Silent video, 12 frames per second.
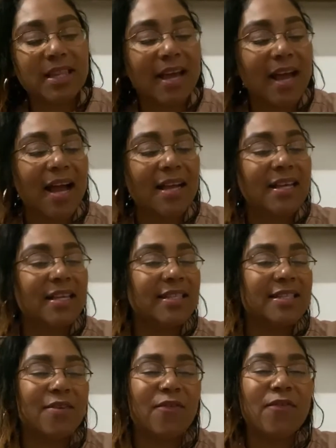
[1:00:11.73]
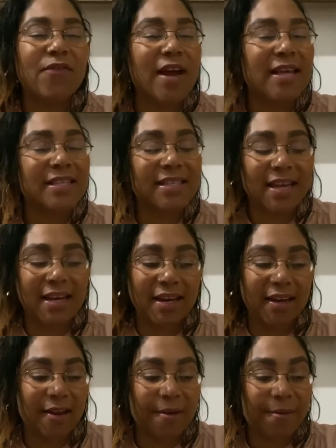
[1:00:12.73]
like I it's so
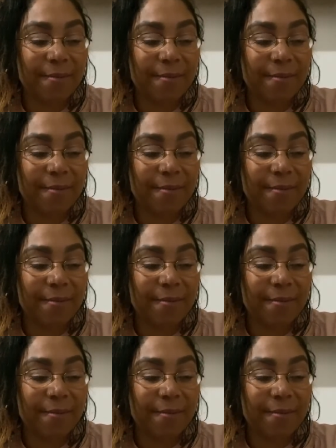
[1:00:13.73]
fascinating.